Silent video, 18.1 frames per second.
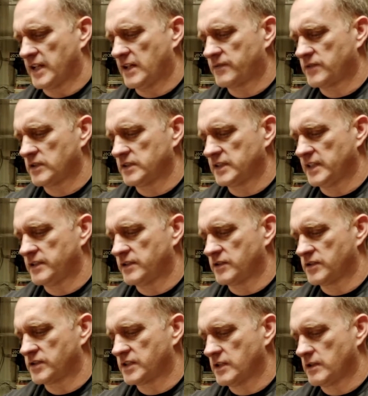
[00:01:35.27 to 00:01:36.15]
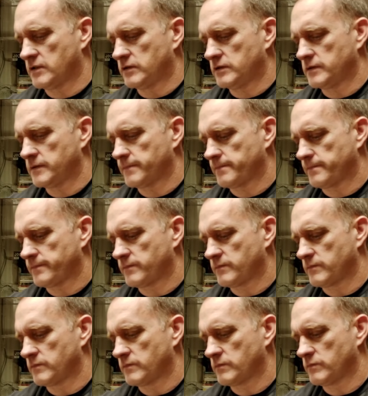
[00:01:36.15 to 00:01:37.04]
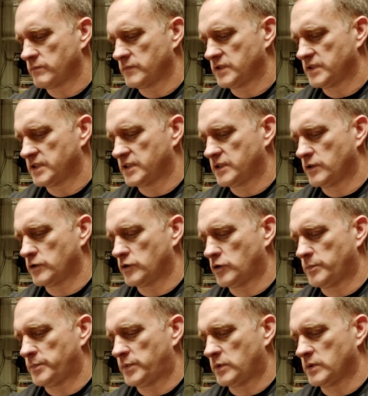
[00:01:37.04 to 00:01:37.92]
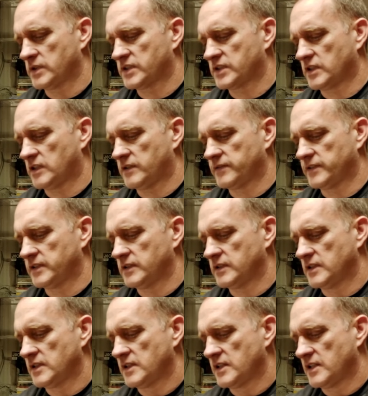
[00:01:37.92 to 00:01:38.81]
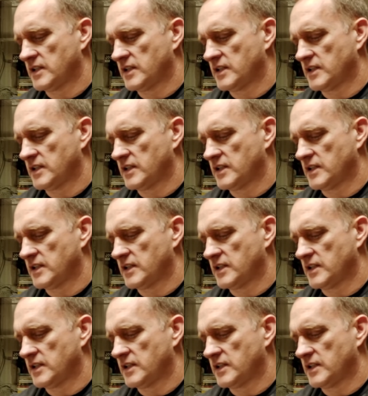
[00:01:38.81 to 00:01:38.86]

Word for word: after letting her soak with the good old bore solvent,